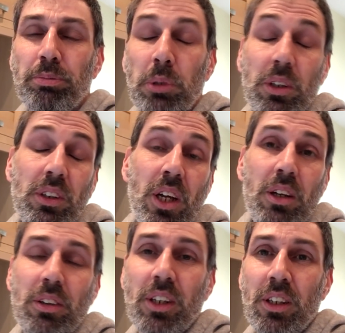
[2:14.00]
but
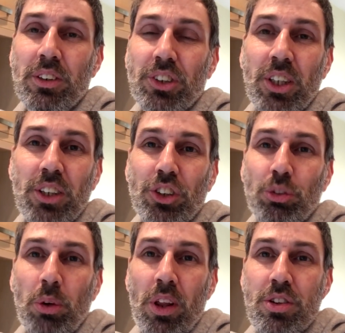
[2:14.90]
no, that's it.
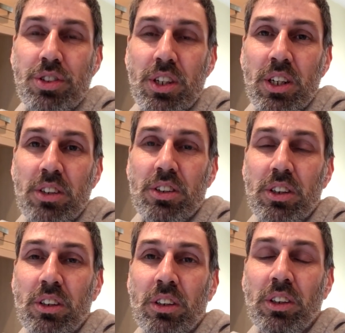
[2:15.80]
Just one of those things.
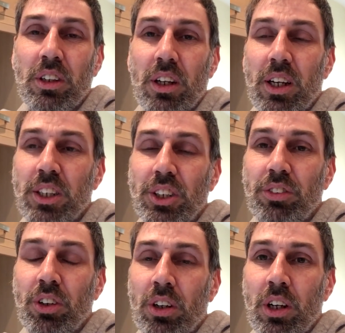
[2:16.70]
I guess
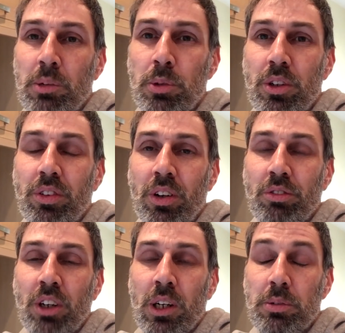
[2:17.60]
you've got to kind of move on
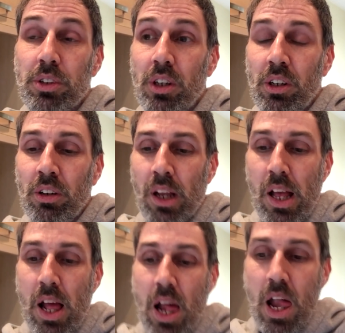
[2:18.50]
really. So
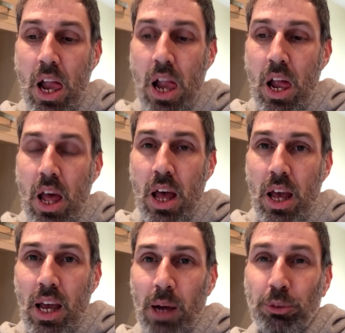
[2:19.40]

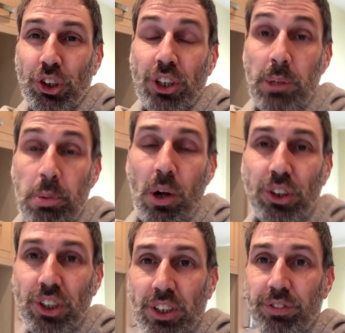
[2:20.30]
I'm just in the
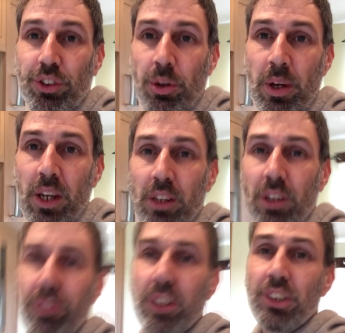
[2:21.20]
process of doing, I don't know
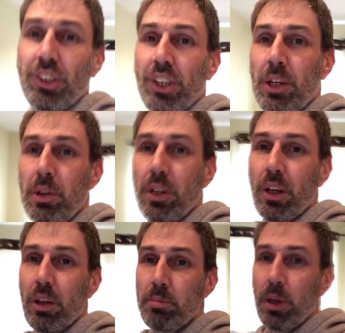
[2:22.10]
if you can see
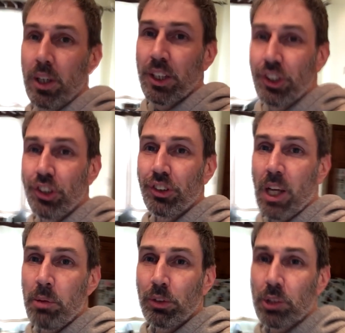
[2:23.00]
my kitchen
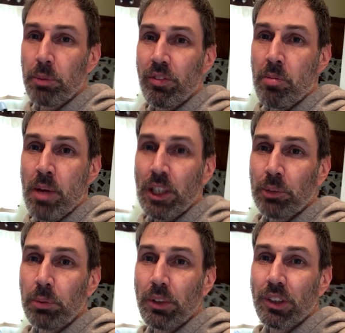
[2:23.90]
table, it's a bit of a mess,
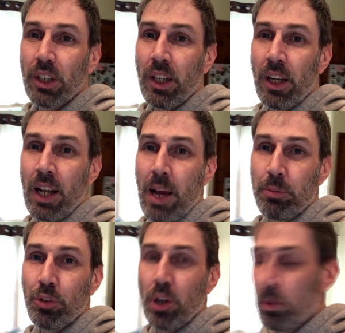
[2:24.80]
but there's a
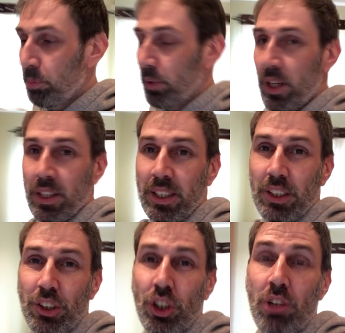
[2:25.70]
laptop and it
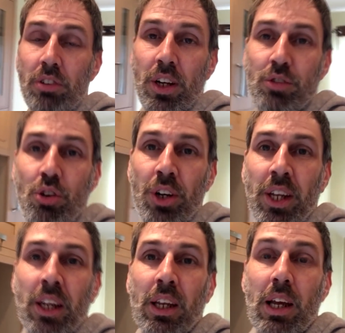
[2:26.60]
is currently
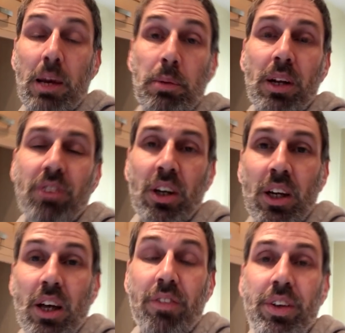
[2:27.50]
running a bit of
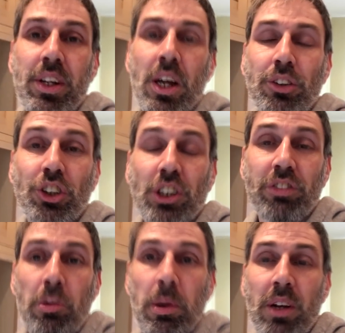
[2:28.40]
a video, just
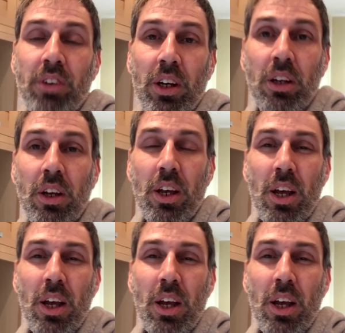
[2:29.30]
of a bit of a